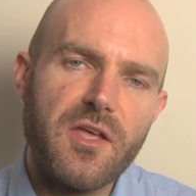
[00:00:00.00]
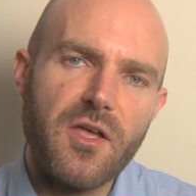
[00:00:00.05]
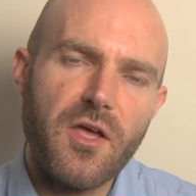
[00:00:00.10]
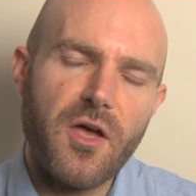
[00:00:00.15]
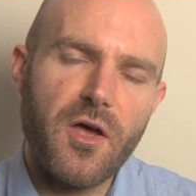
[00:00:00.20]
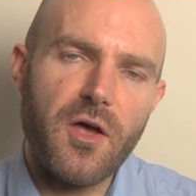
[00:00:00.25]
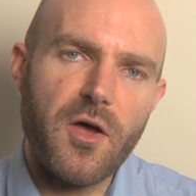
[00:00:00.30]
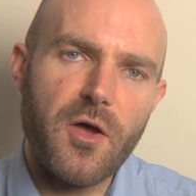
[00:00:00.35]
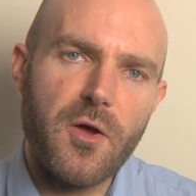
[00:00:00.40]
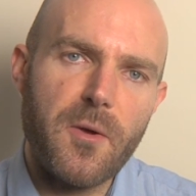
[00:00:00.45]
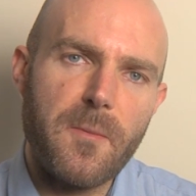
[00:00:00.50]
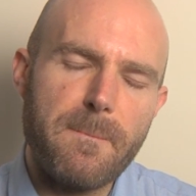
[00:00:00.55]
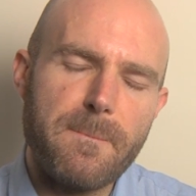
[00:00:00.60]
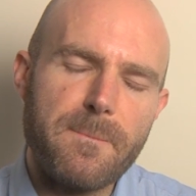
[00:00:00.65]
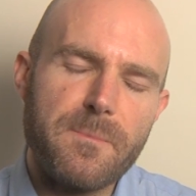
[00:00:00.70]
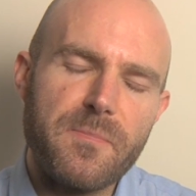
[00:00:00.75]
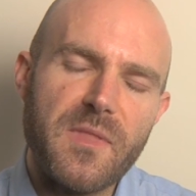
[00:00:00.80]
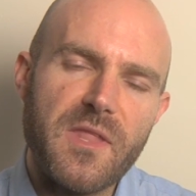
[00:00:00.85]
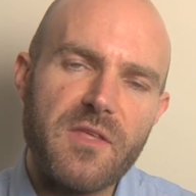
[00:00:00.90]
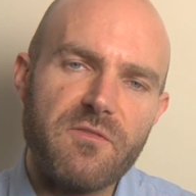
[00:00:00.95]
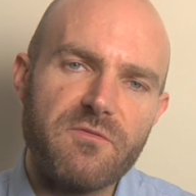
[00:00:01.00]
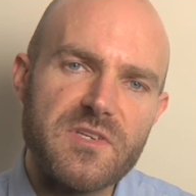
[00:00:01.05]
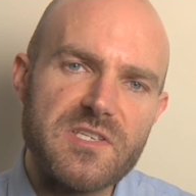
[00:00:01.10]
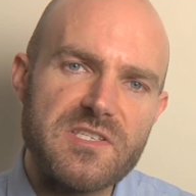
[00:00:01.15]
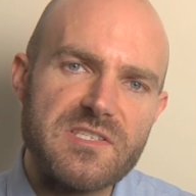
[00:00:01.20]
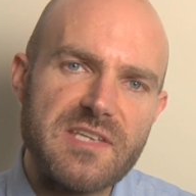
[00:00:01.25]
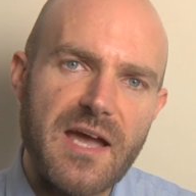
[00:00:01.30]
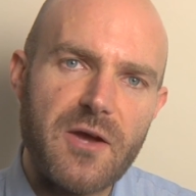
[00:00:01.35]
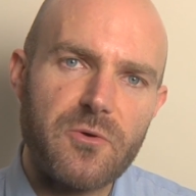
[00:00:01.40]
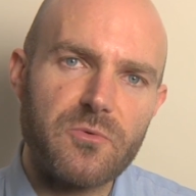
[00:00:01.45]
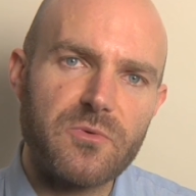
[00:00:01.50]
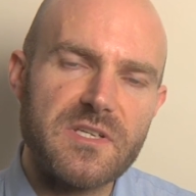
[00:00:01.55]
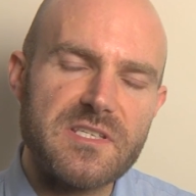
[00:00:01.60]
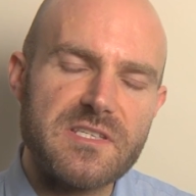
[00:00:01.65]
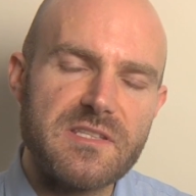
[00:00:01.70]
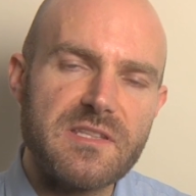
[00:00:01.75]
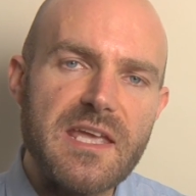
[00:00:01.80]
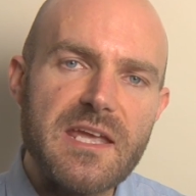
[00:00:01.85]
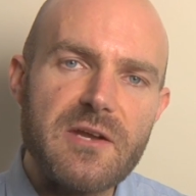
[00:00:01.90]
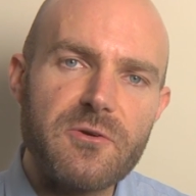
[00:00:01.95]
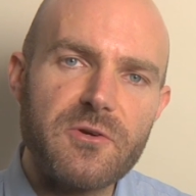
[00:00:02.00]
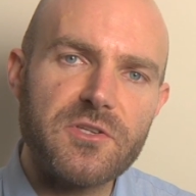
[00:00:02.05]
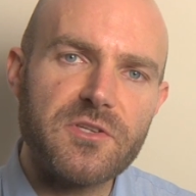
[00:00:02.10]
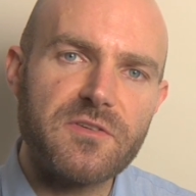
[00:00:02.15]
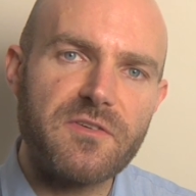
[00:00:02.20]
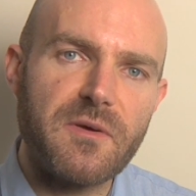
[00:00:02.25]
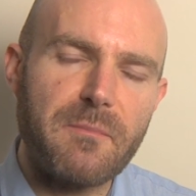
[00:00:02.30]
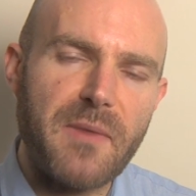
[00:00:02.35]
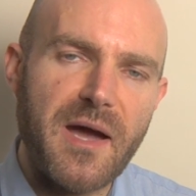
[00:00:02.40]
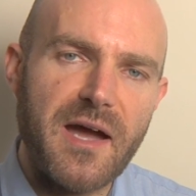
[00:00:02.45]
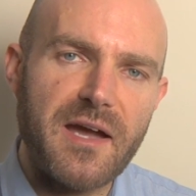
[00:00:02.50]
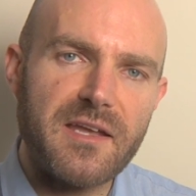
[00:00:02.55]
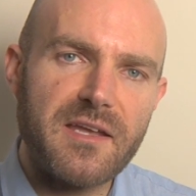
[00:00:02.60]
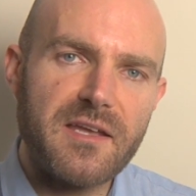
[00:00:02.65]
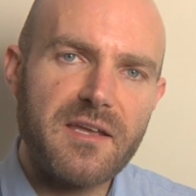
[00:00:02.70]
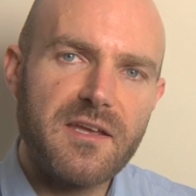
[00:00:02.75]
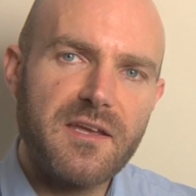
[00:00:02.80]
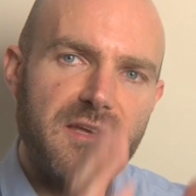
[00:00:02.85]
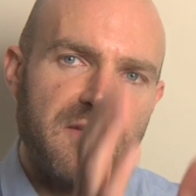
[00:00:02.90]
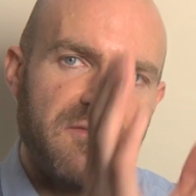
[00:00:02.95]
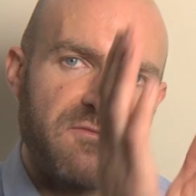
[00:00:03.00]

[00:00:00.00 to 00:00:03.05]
the sound is nearer to the mic,